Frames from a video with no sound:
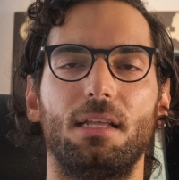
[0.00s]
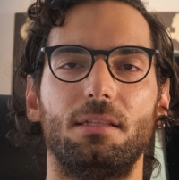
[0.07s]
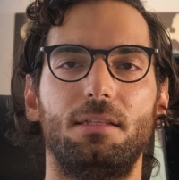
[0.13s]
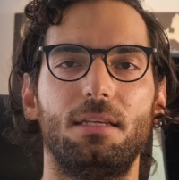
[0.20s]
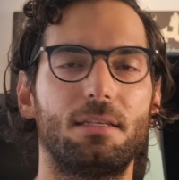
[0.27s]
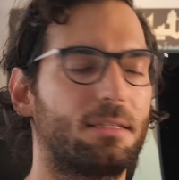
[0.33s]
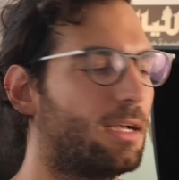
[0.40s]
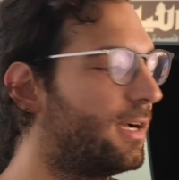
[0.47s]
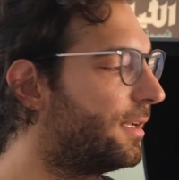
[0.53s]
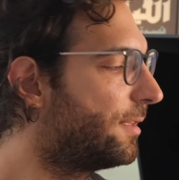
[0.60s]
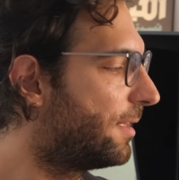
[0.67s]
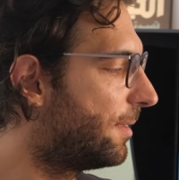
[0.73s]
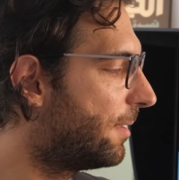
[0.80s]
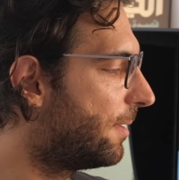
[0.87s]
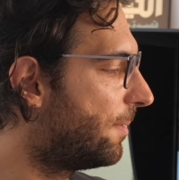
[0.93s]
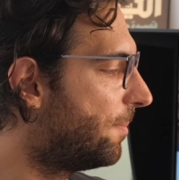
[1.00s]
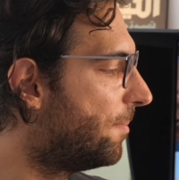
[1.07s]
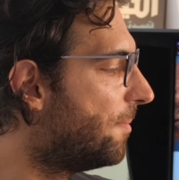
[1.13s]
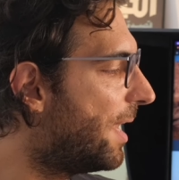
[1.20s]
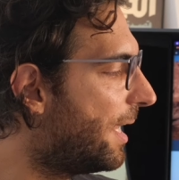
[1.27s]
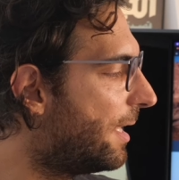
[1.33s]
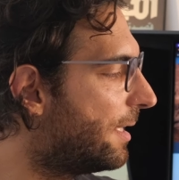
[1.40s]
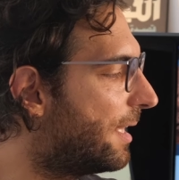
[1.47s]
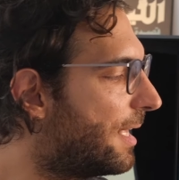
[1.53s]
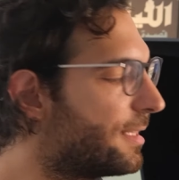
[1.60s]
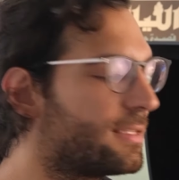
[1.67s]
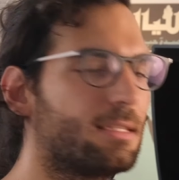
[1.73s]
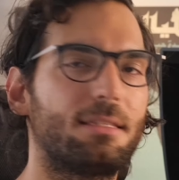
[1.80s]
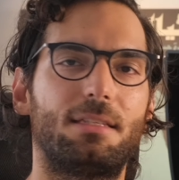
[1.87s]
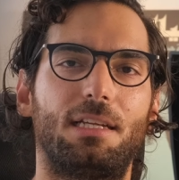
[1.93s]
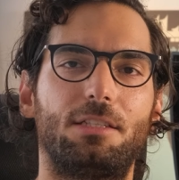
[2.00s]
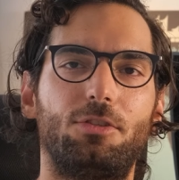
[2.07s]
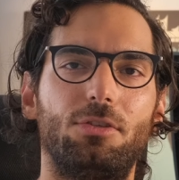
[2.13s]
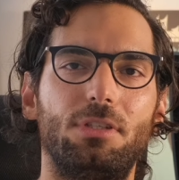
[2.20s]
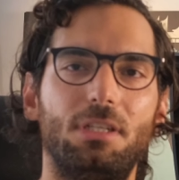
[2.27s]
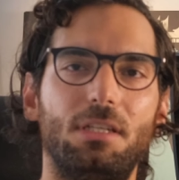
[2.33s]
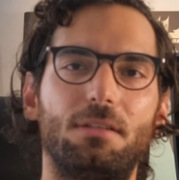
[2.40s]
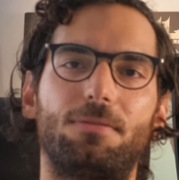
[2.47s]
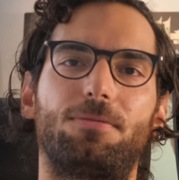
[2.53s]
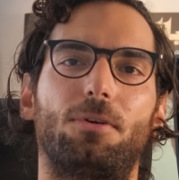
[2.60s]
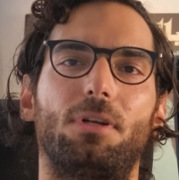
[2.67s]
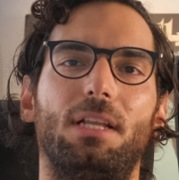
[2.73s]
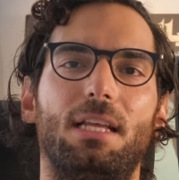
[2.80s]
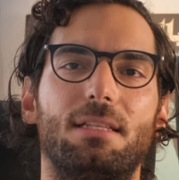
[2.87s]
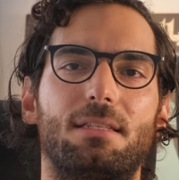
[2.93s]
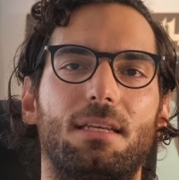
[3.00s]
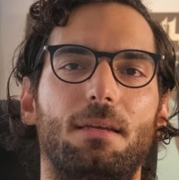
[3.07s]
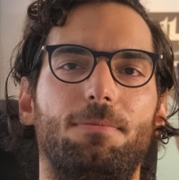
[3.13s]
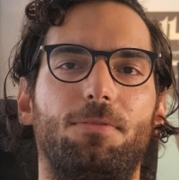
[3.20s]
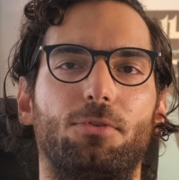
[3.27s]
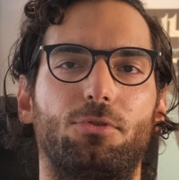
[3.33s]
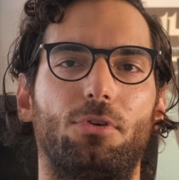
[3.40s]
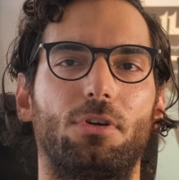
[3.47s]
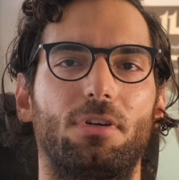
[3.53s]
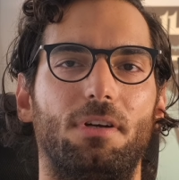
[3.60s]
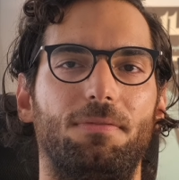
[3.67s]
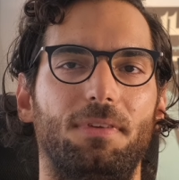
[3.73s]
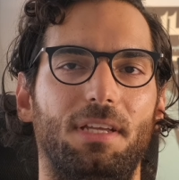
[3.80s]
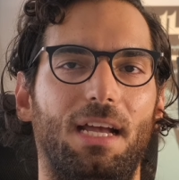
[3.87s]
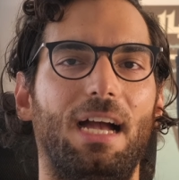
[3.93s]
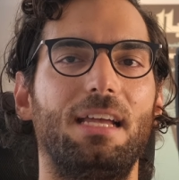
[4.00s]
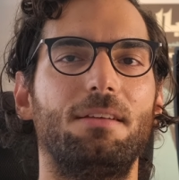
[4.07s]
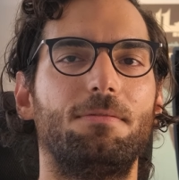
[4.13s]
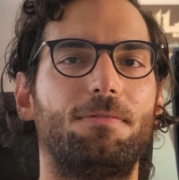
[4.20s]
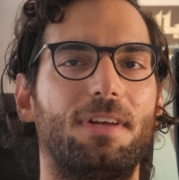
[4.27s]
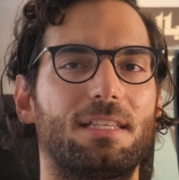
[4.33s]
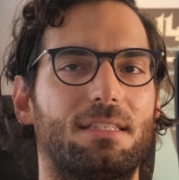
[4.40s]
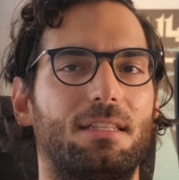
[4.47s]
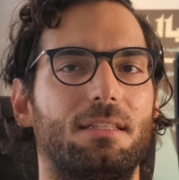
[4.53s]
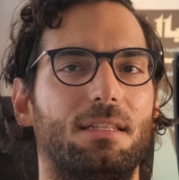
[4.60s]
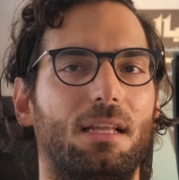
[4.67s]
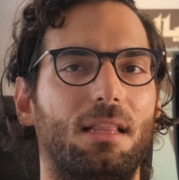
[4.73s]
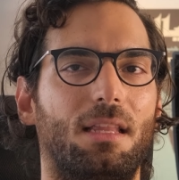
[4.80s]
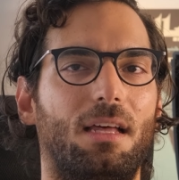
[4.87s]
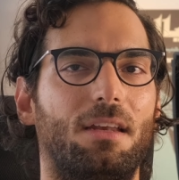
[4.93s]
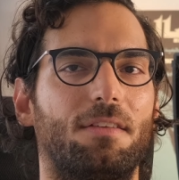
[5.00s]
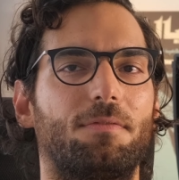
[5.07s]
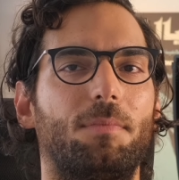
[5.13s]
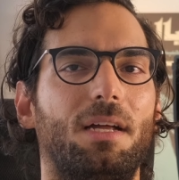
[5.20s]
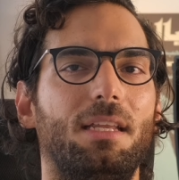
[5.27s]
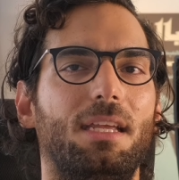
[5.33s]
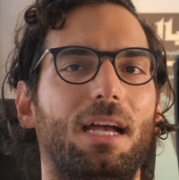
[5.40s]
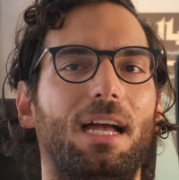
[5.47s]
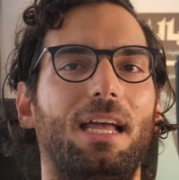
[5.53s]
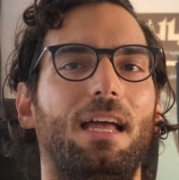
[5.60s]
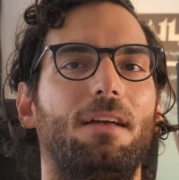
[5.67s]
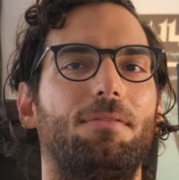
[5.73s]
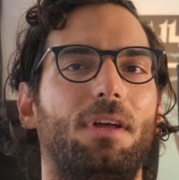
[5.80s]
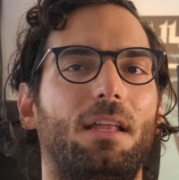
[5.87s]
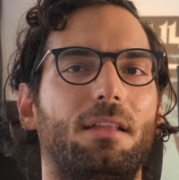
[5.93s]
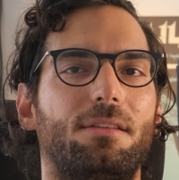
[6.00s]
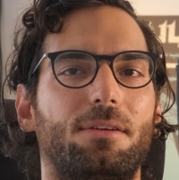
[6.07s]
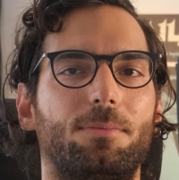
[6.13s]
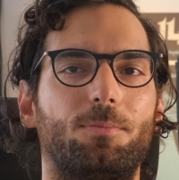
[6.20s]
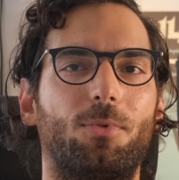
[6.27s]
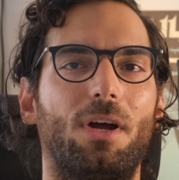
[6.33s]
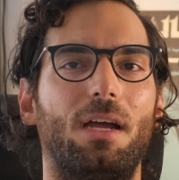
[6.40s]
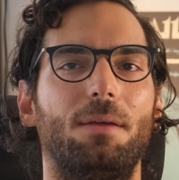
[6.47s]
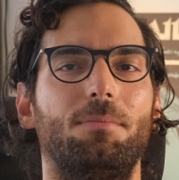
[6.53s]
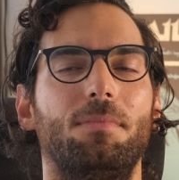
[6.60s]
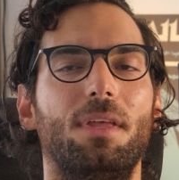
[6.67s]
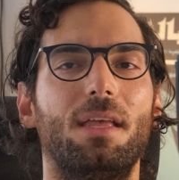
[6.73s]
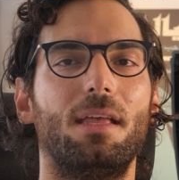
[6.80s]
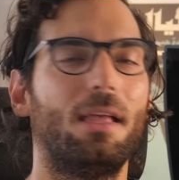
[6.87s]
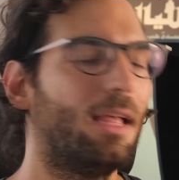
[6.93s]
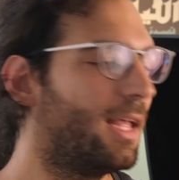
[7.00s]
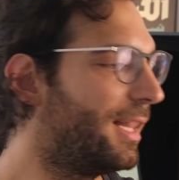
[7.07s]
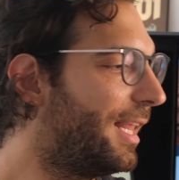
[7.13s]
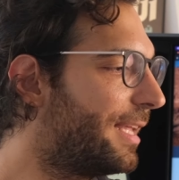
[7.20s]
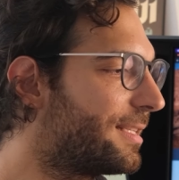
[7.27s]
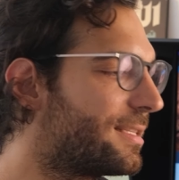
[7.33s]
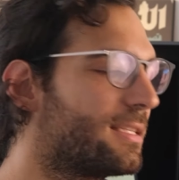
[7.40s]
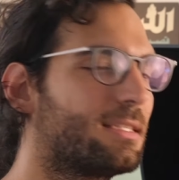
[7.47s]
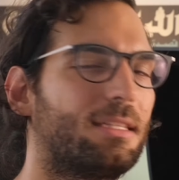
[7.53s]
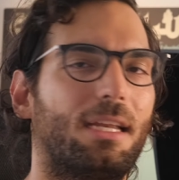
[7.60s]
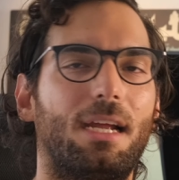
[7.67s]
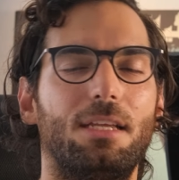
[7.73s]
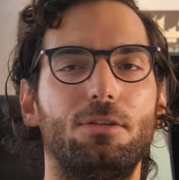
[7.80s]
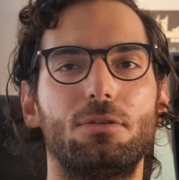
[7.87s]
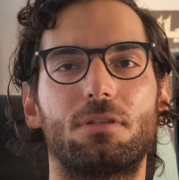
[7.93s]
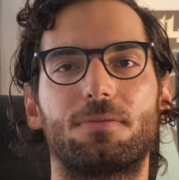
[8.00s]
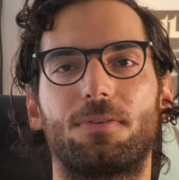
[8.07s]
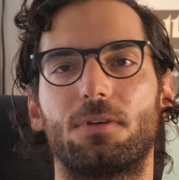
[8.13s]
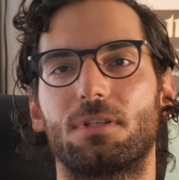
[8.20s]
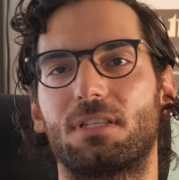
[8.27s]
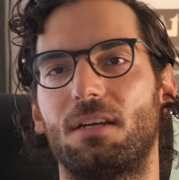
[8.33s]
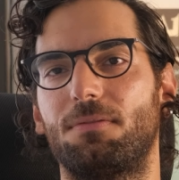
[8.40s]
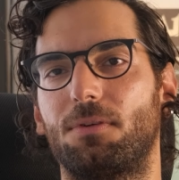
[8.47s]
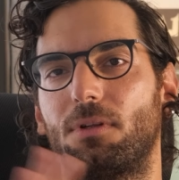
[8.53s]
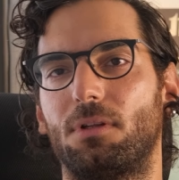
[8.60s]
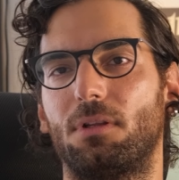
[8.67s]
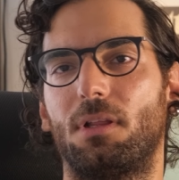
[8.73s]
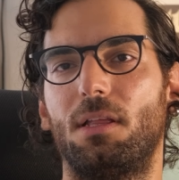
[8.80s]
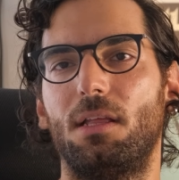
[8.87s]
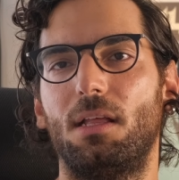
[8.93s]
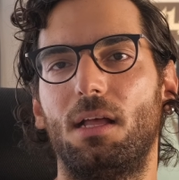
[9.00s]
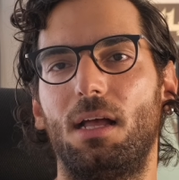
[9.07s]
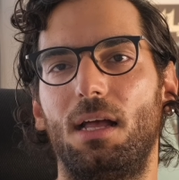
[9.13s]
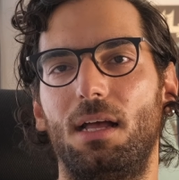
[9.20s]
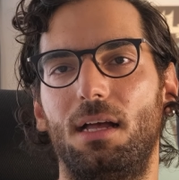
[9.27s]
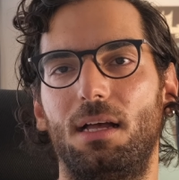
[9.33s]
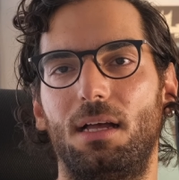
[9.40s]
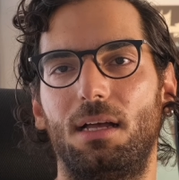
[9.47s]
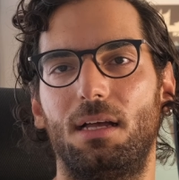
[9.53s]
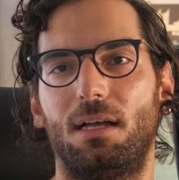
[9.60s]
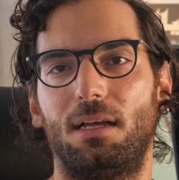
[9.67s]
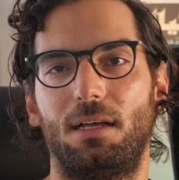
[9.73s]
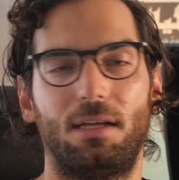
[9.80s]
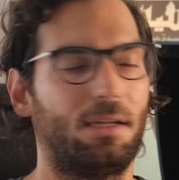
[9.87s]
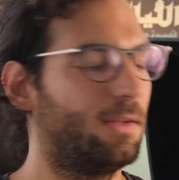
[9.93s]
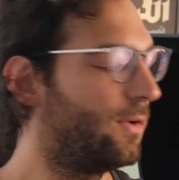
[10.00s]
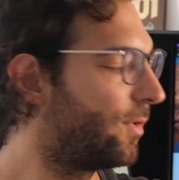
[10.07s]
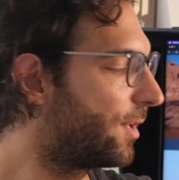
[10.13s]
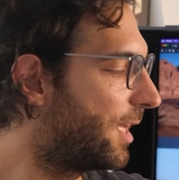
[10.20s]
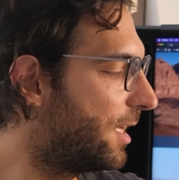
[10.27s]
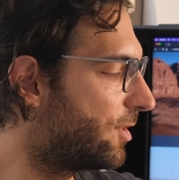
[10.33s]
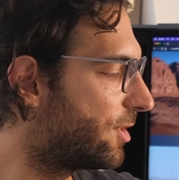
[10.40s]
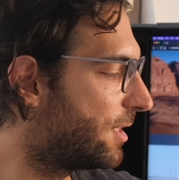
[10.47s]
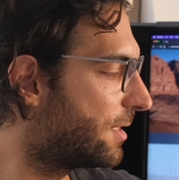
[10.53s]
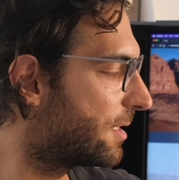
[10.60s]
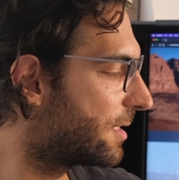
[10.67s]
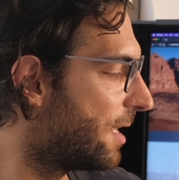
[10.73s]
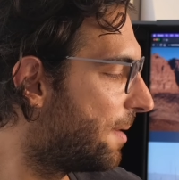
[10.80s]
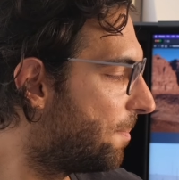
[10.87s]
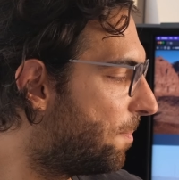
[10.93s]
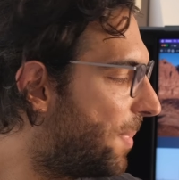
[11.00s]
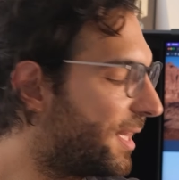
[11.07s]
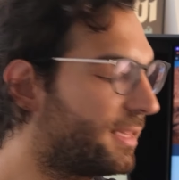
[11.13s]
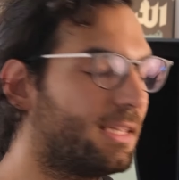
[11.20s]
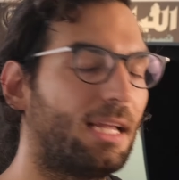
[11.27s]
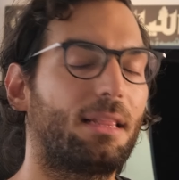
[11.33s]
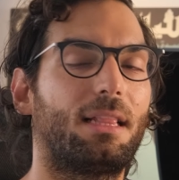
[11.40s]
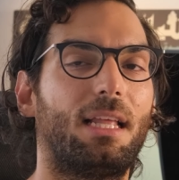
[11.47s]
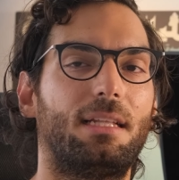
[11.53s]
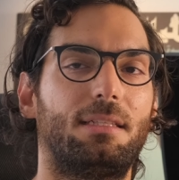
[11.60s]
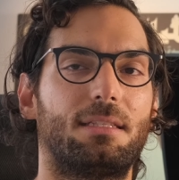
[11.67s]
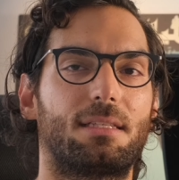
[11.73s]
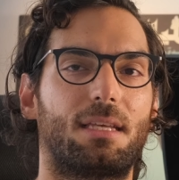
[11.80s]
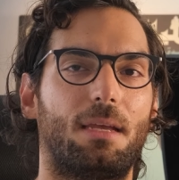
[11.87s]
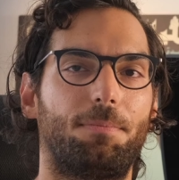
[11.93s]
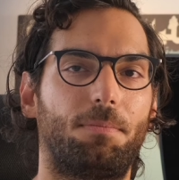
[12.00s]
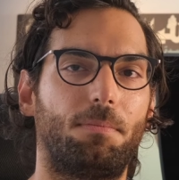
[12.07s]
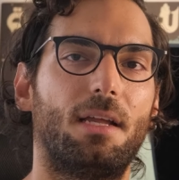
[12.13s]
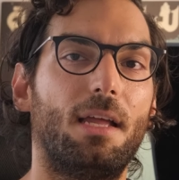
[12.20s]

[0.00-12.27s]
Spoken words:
These are the main lenses that you need for landscape photography. I invested a lot of money. I have other prime lenses that I use for several occasions, but not landscape.